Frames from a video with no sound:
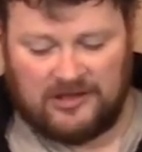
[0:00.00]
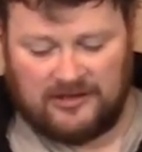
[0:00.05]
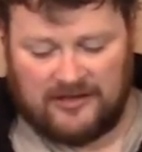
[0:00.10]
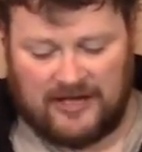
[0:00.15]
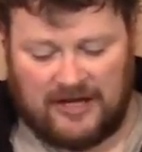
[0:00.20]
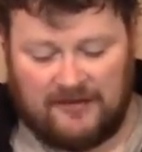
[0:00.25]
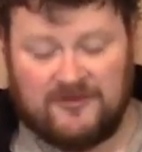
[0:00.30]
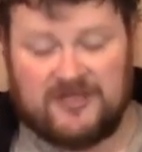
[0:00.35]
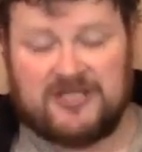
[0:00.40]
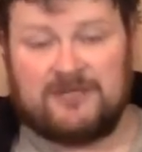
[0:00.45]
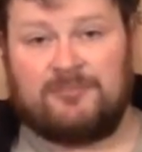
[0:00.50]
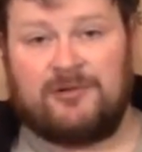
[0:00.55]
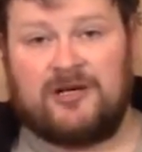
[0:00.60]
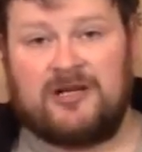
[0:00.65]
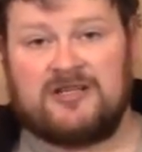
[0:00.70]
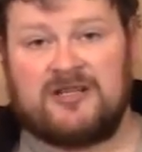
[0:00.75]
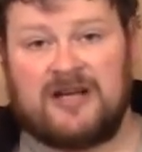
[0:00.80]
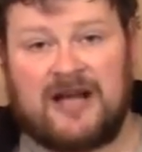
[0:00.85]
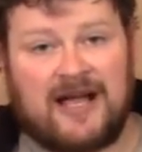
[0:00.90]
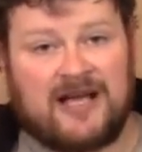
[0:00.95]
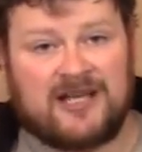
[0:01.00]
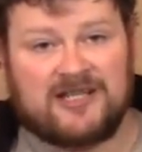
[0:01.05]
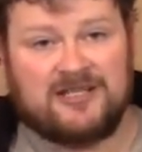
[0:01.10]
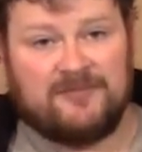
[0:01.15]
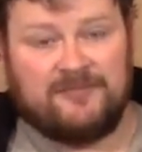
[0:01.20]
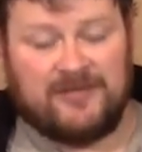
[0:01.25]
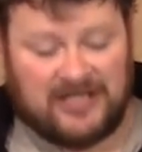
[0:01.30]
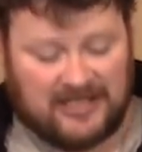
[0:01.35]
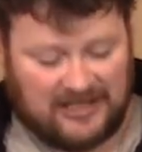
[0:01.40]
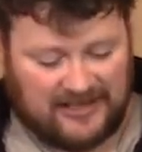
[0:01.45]
every suppressor has to
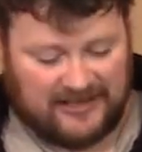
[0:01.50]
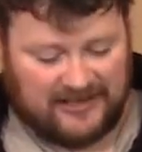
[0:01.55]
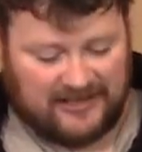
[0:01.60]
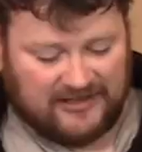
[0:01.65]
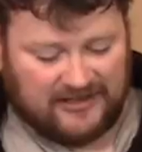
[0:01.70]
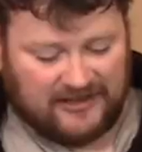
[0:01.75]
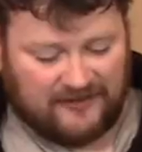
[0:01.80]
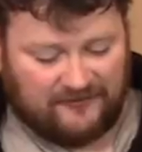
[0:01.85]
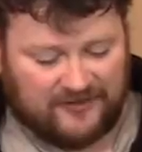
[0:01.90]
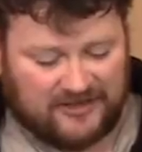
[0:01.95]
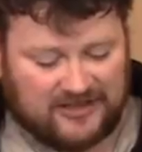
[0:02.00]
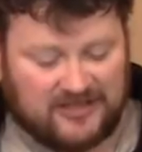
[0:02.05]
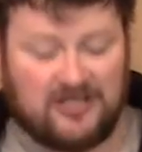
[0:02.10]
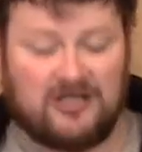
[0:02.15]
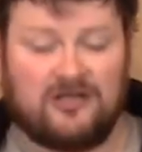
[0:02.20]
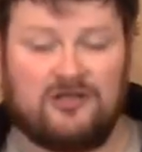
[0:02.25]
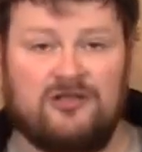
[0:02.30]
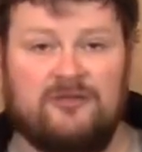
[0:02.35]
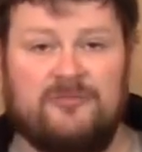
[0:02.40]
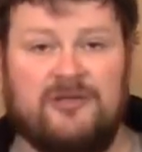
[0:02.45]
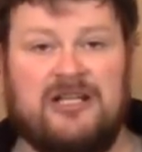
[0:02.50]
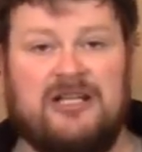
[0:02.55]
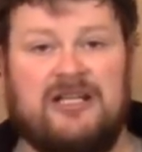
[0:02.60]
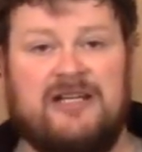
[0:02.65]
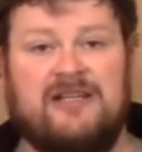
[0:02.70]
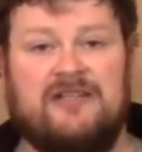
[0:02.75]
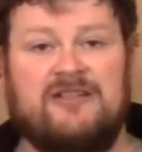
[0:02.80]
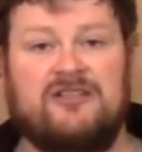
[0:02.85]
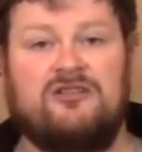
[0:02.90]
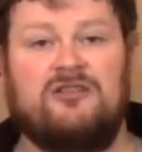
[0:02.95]
be cleaned. If it's not going to be
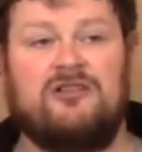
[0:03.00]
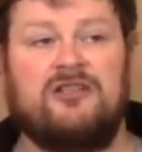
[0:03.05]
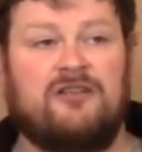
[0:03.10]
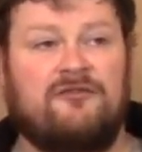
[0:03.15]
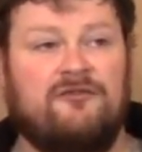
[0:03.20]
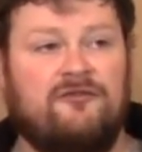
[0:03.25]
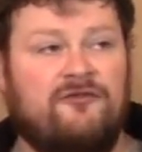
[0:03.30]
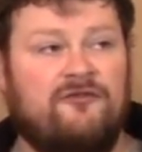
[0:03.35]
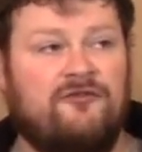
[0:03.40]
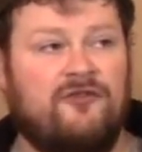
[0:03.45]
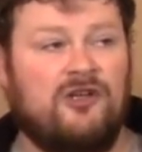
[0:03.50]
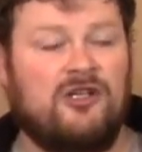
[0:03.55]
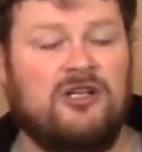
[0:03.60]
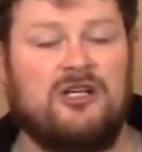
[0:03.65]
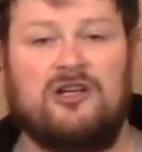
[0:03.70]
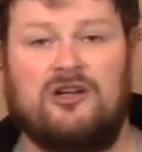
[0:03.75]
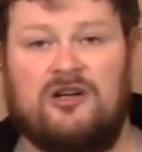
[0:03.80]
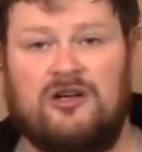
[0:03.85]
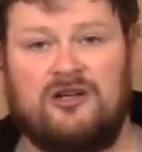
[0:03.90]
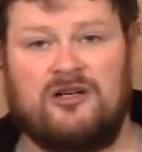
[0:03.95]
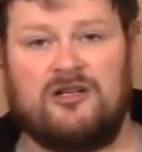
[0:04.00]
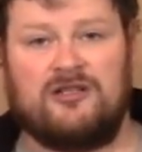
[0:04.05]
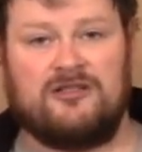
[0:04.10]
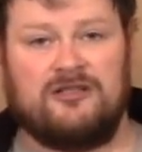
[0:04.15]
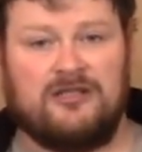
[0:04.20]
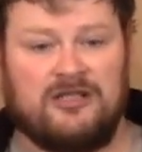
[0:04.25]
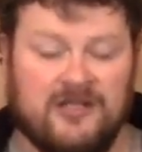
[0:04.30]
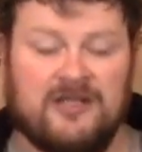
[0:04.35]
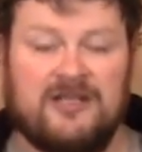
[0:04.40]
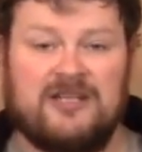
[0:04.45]
cleaned, it's going to get full of gunk,
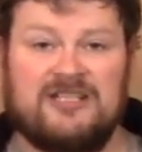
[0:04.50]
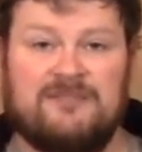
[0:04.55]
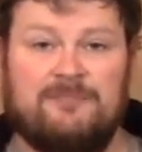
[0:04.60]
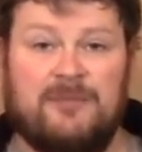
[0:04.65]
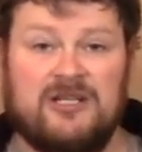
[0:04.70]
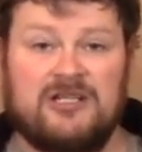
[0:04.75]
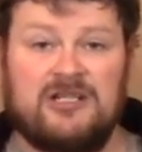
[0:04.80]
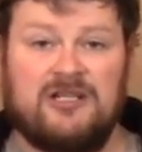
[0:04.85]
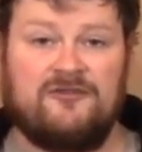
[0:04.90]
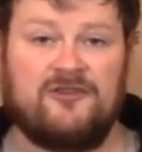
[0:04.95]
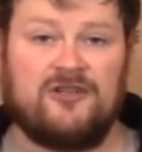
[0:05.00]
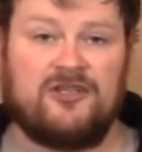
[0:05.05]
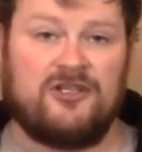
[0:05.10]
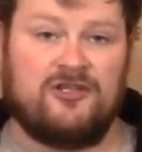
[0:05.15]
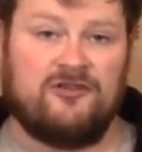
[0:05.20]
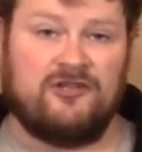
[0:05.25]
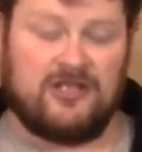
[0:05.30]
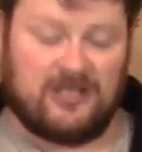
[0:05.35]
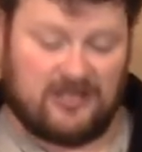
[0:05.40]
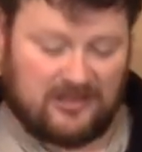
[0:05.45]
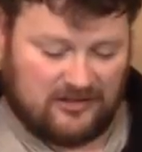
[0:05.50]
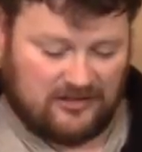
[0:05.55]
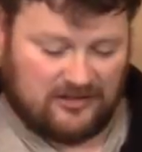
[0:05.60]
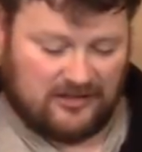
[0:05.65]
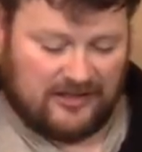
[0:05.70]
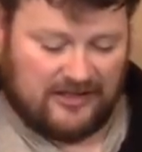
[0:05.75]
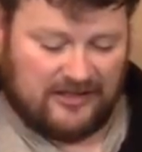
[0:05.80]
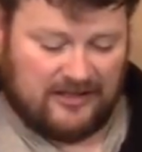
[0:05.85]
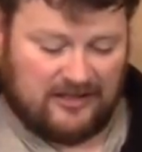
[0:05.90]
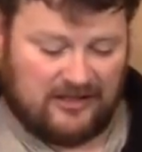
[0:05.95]
especially if you're shooting
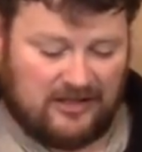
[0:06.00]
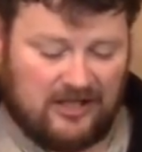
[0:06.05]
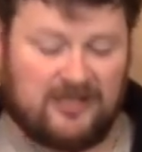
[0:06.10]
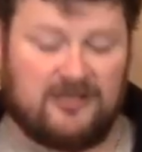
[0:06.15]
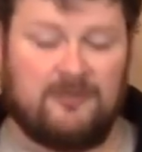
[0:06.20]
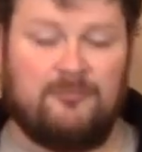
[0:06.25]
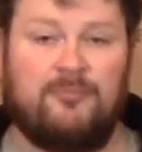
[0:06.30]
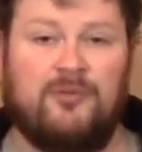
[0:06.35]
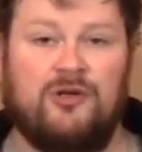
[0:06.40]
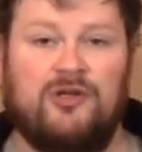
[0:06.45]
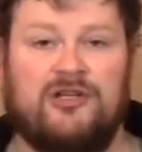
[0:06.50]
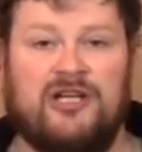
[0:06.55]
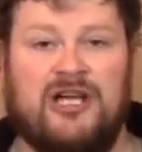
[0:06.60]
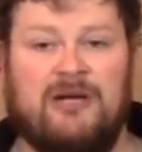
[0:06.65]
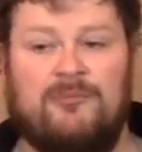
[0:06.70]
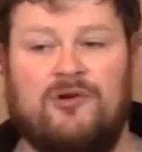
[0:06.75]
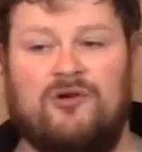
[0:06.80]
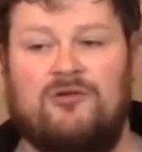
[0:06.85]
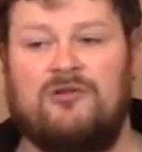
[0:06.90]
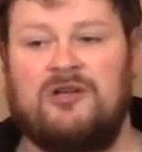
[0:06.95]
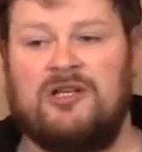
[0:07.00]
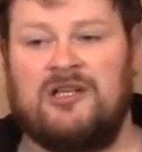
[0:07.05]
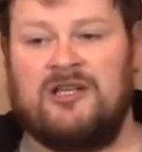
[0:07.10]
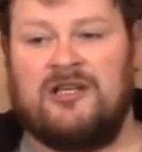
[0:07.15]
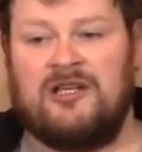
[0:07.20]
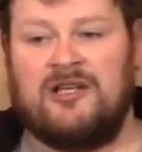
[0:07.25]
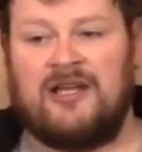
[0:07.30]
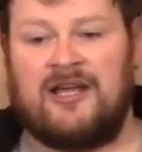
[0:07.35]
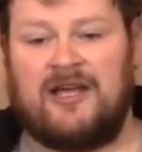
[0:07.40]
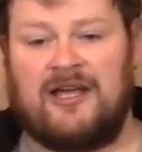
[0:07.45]
a lot of the bulk ammo,
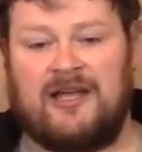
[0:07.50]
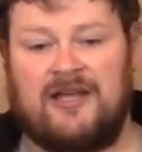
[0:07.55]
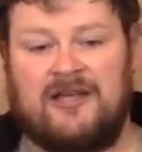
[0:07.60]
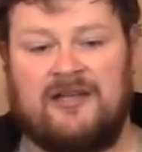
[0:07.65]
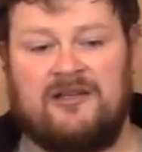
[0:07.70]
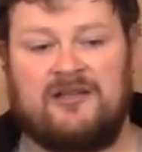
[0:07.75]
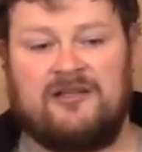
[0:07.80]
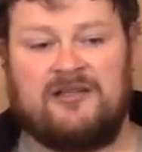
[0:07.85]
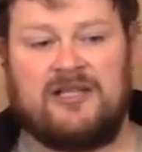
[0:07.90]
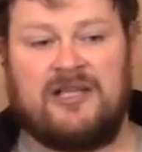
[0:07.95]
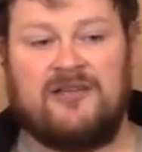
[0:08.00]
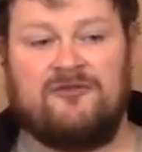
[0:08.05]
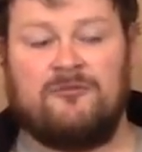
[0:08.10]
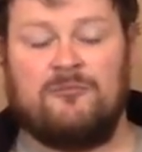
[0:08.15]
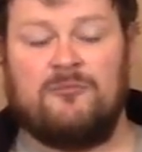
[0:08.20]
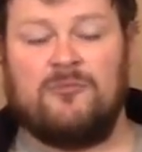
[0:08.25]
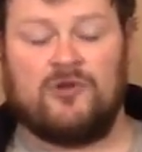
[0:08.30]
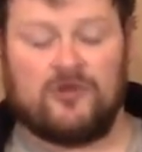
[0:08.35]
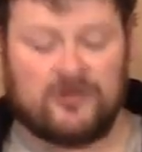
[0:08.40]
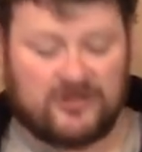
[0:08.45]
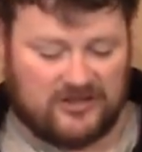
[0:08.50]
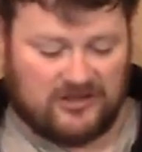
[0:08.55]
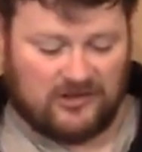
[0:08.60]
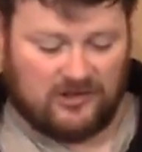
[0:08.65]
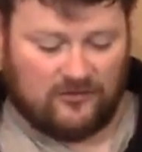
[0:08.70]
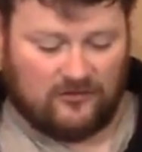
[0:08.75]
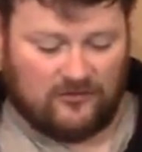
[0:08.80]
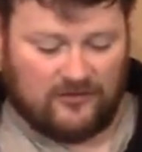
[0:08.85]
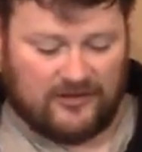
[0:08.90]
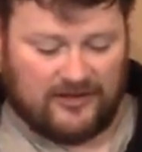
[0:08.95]
and even more
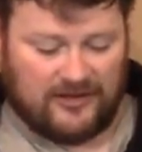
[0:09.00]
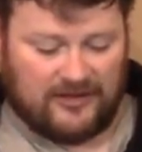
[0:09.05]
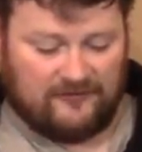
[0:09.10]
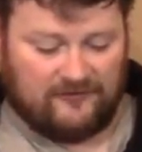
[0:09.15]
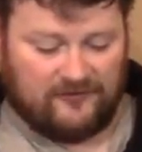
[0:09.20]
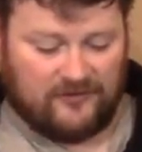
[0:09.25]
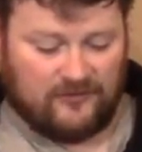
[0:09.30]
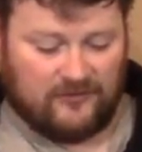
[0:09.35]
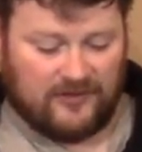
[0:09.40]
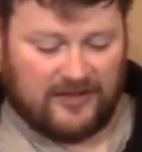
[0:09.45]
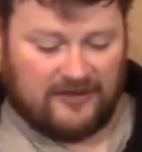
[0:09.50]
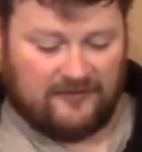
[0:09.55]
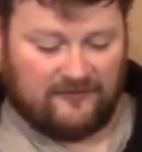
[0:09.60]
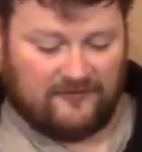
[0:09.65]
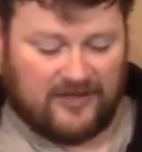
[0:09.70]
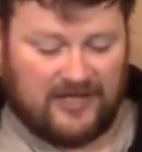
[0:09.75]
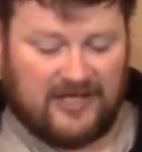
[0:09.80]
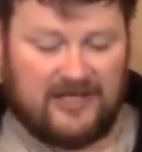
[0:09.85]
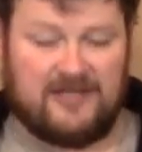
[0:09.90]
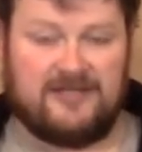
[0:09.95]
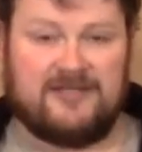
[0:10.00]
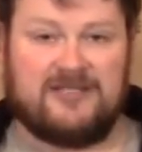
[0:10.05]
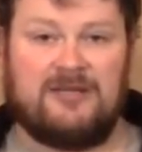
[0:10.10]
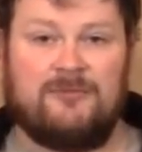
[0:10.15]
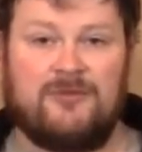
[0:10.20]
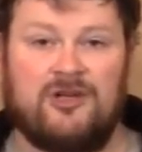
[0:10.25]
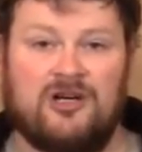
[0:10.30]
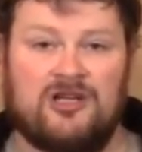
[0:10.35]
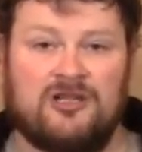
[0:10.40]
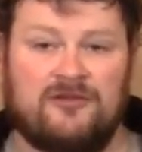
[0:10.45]
so if you have a
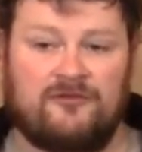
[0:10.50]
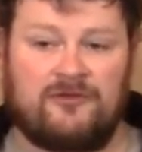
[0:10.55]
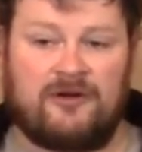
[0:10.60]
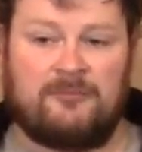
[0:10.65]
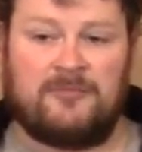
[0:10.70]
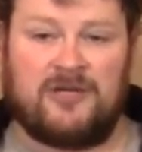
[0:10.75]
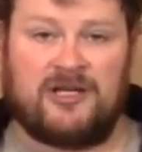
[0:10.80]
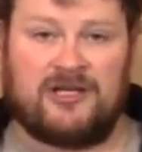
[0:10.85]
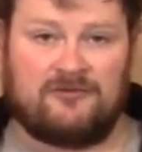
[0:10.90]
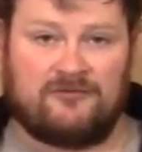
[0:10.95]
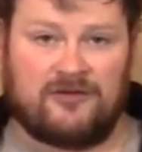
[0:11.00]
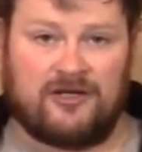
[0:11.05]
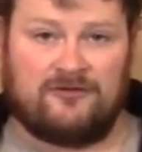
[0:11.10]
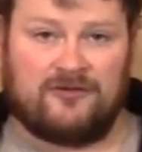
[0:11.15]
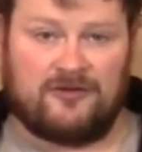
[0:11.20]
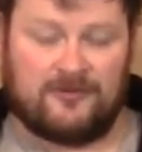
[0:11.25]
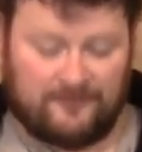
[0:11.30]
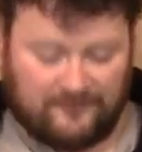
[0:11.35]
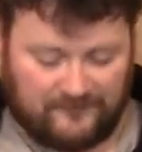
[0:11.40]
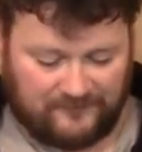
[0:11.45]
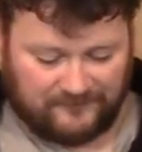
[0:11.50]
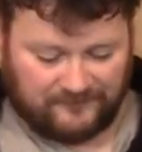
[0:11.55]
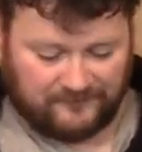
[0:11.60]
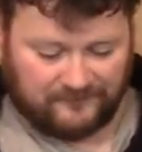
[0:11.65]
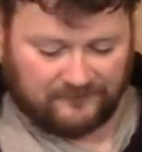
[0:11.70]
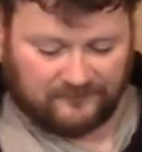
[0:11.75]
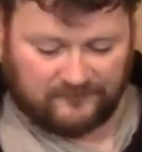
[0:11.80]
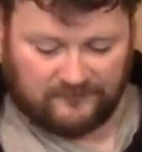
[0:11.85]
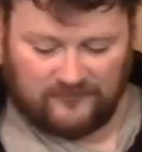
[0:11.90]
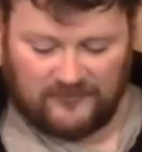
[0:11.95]
semi-automatic rifle.
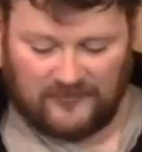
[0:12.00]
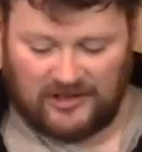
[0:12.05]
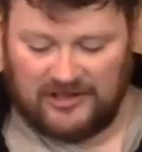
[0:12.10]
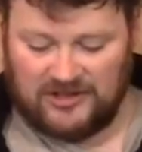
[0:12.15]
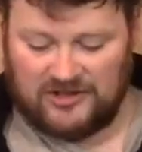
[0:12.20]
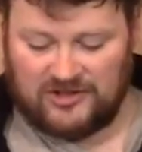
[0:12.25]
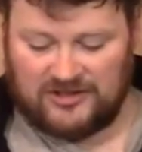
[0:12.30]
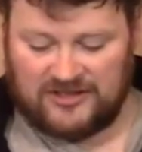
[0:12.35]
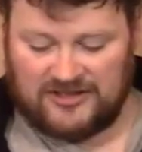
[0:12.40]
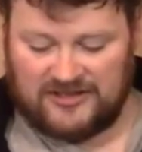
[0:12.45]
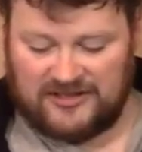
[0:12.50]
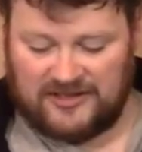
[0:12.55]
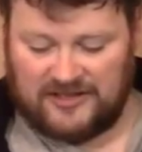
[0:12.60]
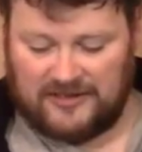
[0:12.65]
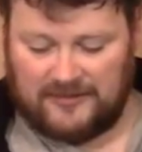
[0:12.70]
It just